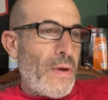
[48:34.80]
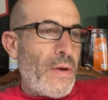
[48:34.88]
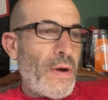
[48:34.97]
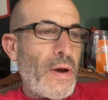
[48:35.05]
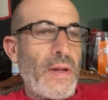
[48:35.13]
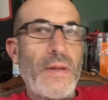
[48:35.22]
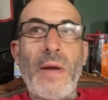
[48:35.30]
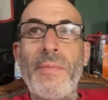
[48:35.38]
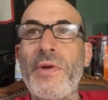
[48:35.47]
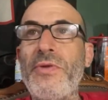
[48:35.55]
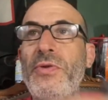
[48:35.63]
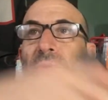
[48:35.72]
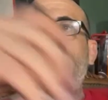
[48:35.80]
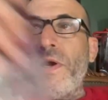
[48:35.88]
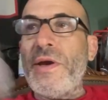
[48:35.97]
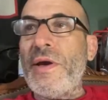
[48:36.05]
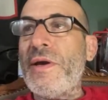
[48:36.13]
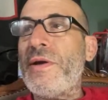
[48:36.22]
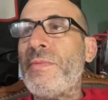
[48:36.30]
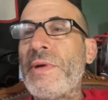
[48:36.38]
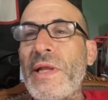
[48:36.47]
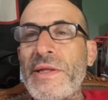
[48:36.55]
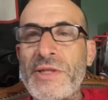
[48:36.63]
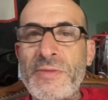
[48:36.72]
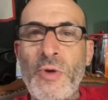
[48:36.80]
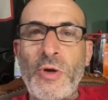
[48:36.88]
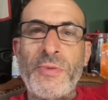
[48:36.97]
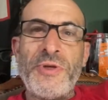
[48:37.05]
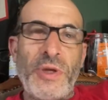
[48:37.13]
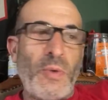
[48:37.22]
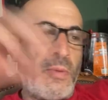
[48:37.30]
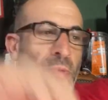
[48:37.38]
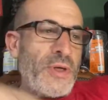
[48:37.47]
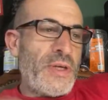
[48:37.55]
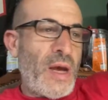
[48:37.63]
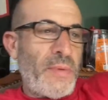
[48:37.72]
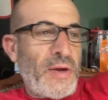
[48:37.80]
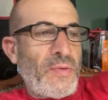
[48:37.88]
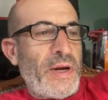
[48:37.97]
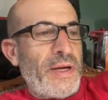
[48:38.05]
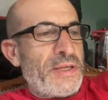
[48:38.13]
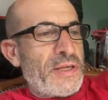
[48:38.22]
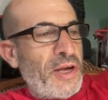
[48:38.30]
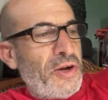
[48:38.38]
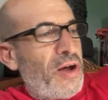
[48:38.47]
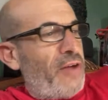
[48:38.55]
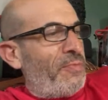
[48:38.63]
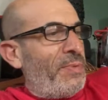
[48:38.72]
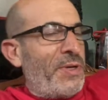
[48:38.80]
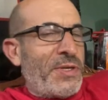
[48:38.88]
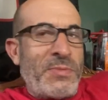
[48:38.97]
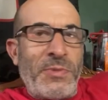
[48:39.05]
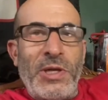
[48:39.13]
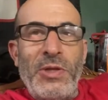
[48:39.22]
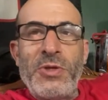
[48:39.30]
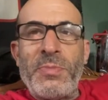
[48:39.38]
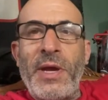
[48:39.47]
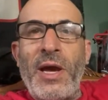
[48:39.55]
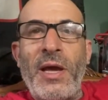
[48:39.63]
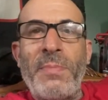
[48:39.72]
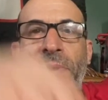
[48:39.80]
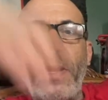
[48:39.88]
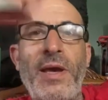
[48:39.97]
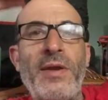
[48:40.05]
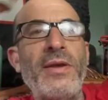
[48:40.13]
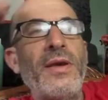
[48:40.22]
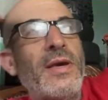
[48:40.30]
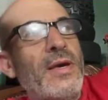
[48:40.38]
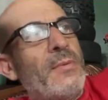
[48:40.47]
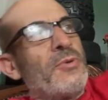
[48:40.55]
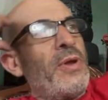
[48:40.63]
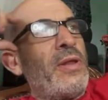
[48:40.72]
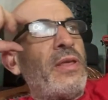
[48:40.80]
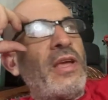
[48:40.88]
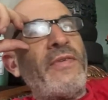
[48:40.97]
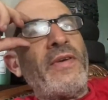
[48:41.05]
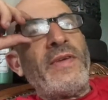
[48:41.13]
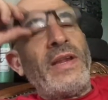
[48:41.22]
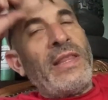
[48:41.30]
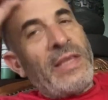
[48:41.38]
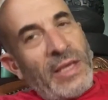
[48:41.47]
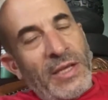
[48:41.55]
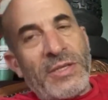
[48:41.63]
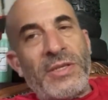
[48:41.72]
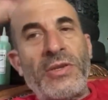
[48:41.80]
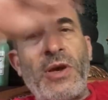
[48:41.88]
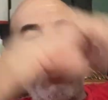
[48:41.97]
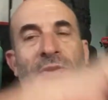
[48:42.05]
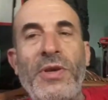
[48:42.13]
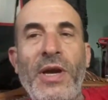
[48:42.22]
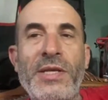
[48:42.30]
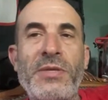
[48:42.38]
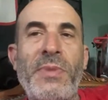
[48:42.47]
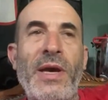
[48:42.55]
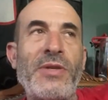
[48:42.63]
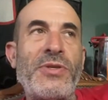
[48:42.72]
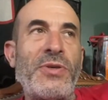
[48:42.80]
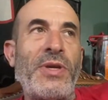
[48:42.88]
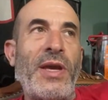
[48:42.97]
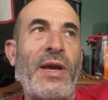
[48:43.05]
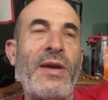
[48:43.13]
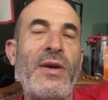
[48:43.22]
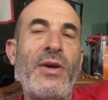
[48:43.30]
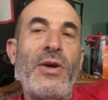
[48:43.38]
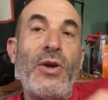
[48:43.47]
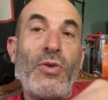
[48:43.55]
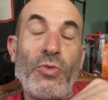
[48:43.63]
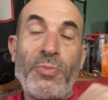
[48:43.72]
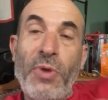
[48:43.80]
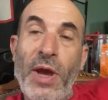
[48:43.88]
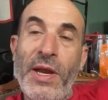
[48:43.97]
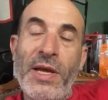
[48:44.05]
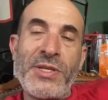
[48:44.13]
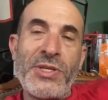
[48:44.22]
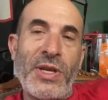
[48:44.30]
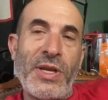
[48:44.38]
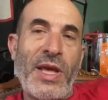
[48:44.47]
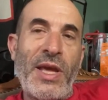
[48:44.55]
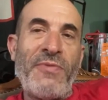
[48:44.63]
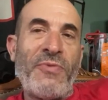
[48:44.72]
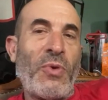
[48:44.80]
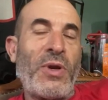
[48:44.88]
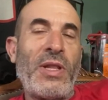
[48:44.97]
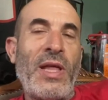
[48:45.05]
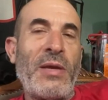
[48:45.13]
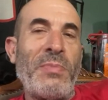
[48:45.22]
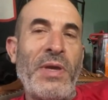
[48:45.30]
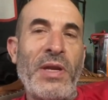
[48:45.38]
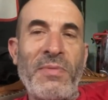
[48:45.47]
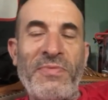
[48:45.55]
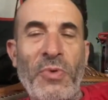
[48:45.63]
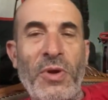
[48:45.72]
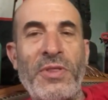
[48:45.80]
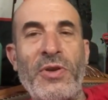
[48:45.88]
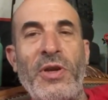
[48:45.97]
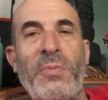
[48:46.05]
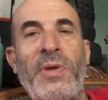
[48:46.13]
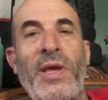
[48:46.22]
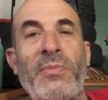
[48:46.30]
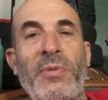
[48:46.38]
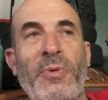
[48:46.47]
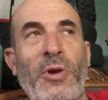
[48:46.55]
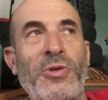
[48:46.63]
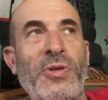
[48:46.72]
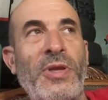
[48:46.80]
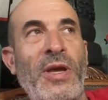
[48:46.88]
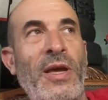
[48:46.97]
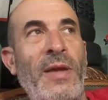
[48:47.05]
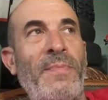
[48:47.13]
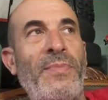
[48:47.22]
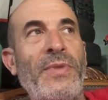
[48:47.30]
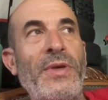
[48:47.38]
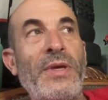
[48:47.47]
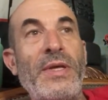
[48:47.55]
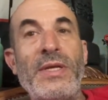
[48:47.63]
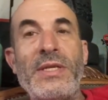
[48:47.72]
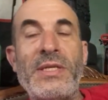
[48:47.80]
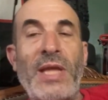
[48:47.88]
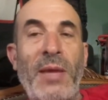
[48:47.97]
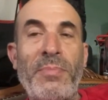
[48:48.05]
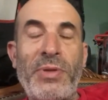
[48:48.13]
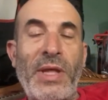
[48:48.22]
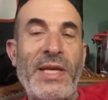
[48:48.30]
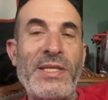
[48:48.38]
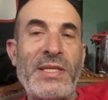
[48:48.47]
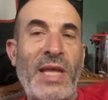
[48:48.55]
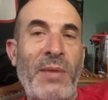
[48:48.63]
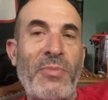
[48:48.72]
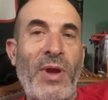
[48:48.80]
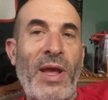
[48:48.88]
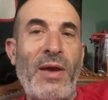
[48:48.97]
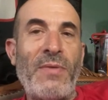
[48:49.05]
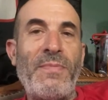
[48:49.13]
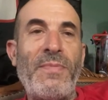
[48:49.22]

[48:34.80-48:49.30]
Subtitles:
All right, I'm gonna light the smoke machine one more time. Get ready to sign off because I'm gonna lose my iPad. I'm trying to think if I have anything else to talk to you guys about. So yeah, group ride on Sunday, 4 o'clock meetup, 4:30 p.m. departure time, same place, same route.